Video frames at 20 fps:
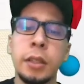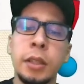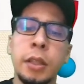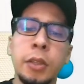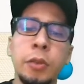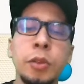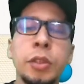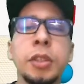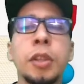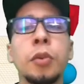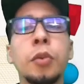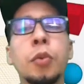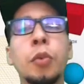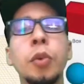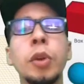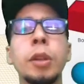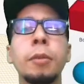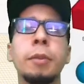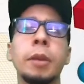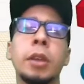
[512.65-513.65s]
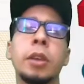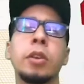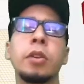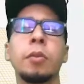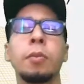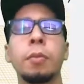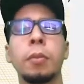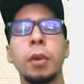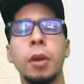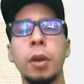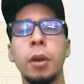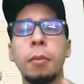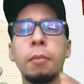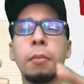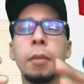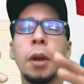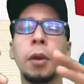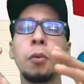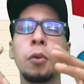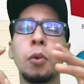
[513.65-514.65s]
This one is a really big cube,
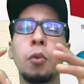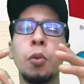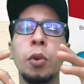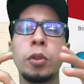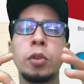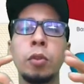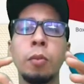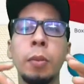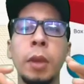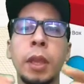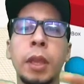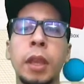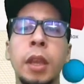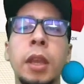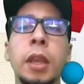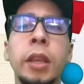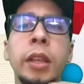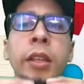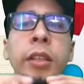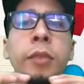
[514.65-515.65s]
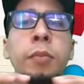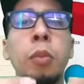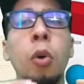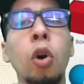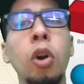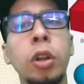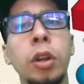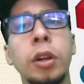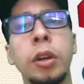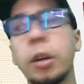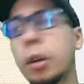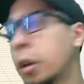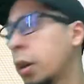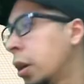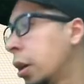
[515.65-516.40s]
but we want to make a spoiler.